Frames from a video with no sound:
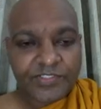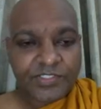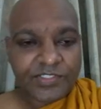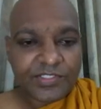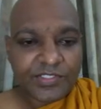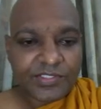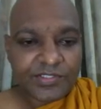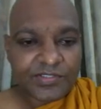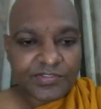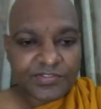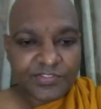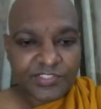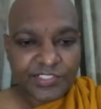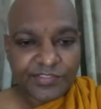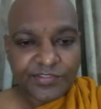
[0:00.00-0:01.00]
is
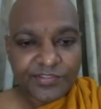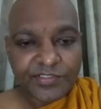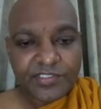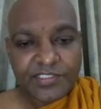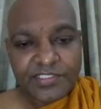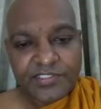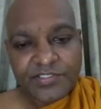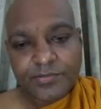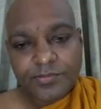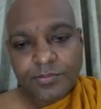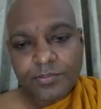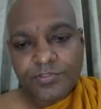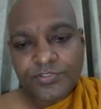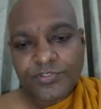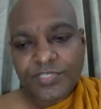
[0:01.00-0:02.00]
generally it's
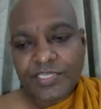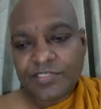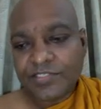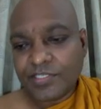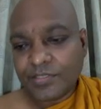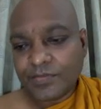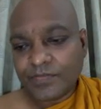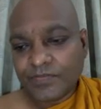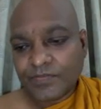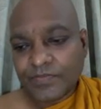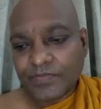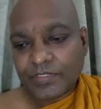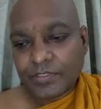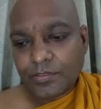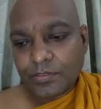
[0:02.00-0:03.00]
alternating.
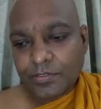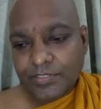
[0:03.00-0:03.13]
I